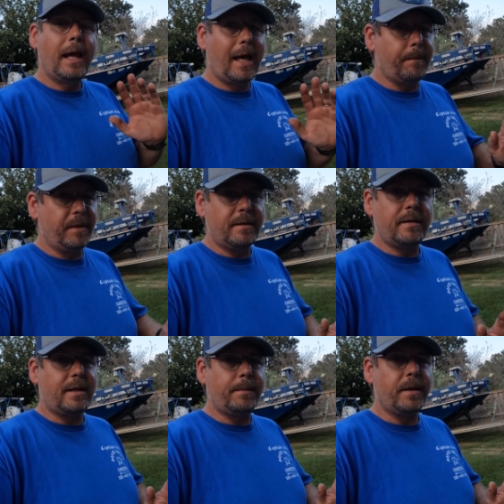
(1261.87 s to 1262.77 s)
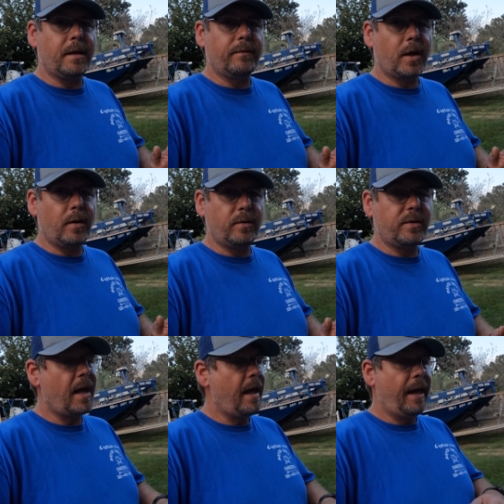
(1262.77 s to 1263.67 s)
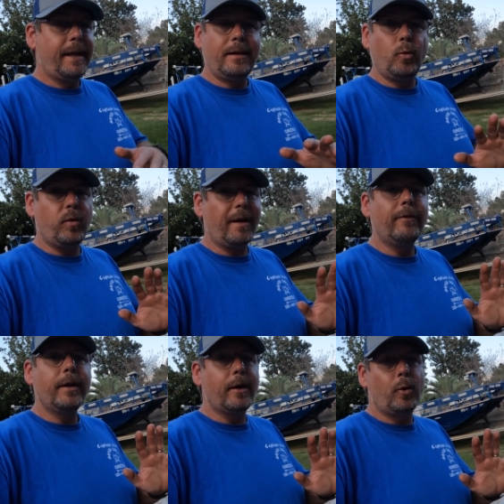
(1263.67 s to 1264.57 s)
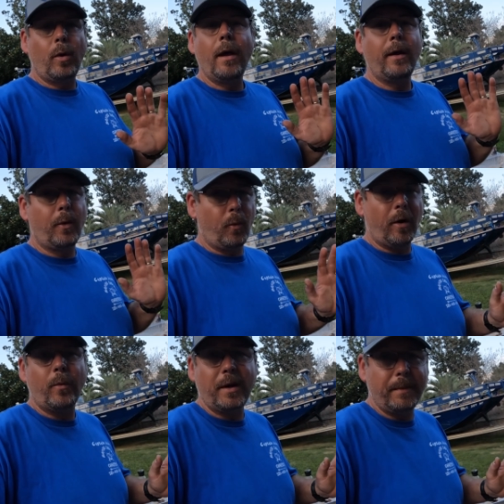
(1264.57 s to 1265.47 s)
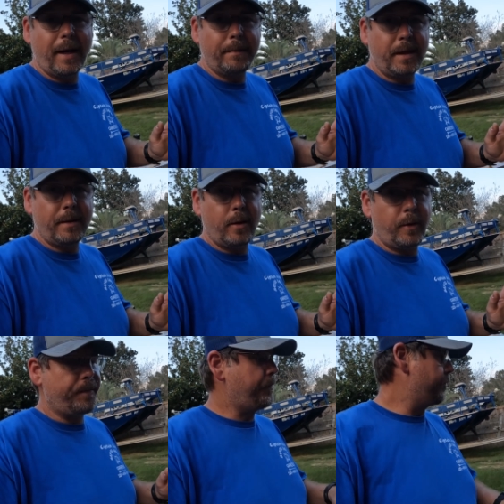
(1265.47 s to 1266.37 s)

and Mississippi Gulf Coast, and you never know what we might be doing.